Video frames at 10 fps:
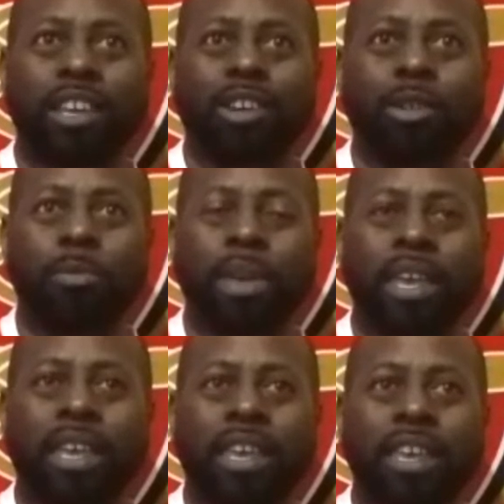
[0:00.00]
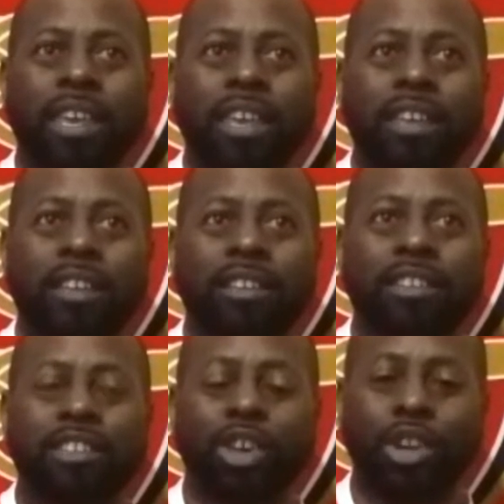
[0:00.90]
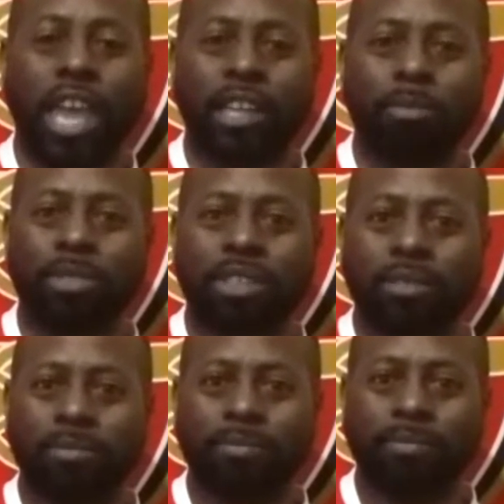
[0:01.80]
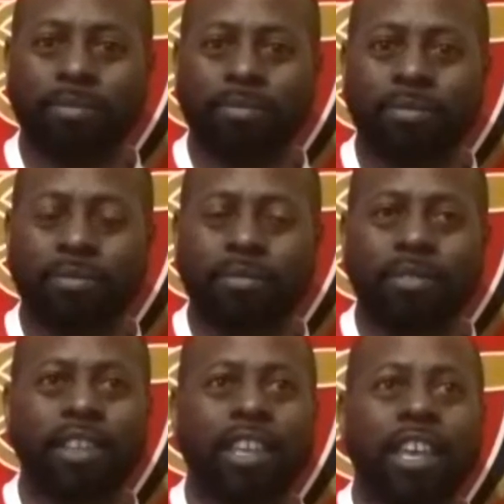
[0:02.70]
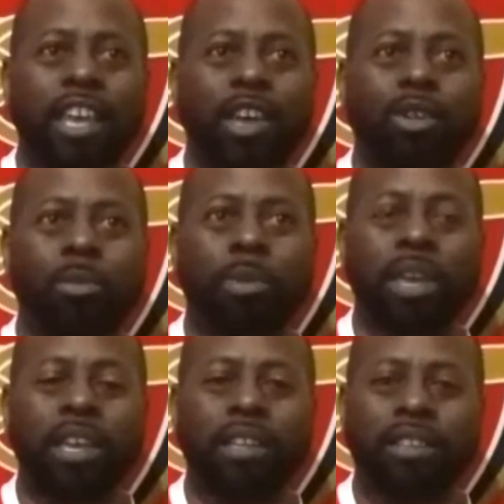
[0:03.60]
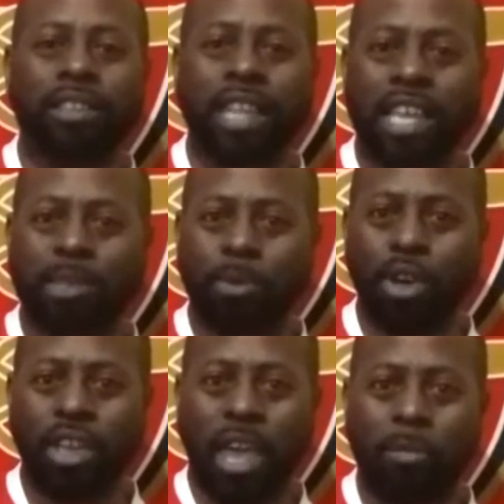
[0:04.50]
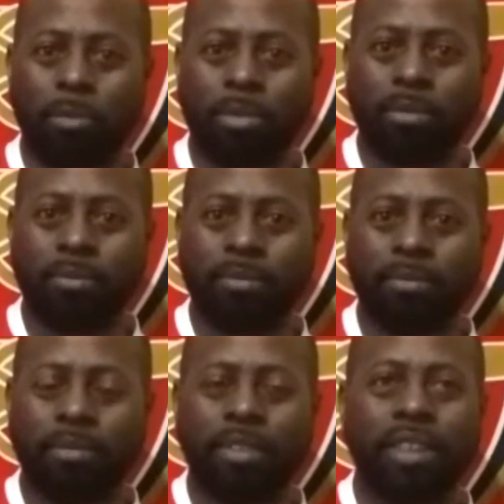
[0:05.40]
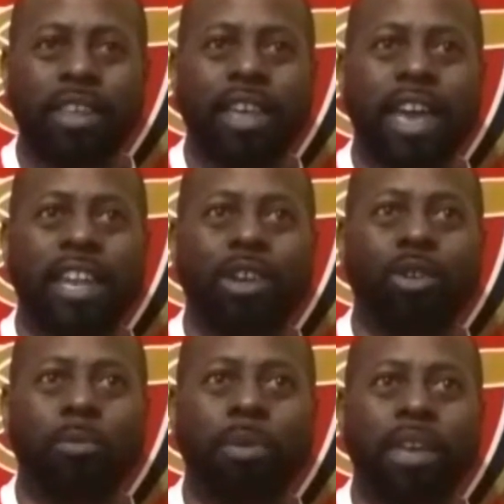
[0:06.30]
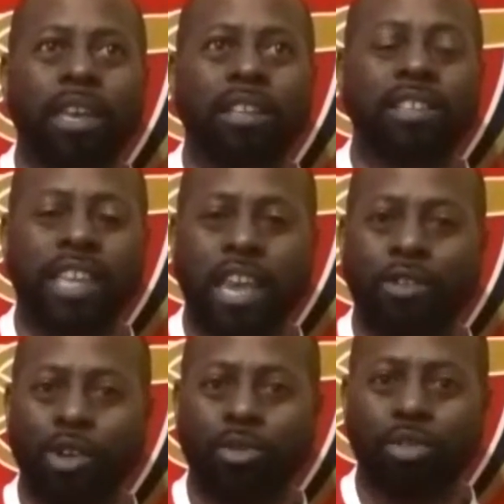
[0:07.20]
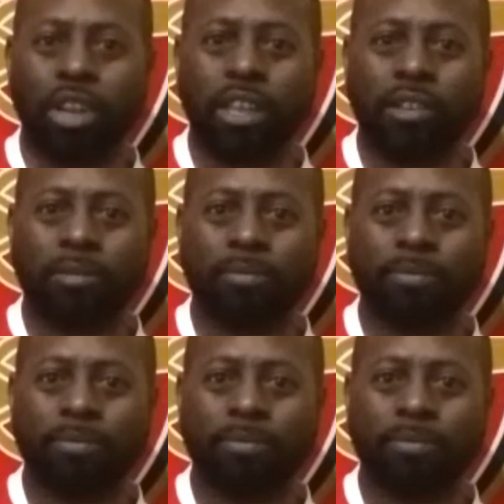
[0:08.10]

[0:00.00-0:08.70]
It would be Tony Adams. It would be Dennis Bergkamp. And it would be Thierry Henry.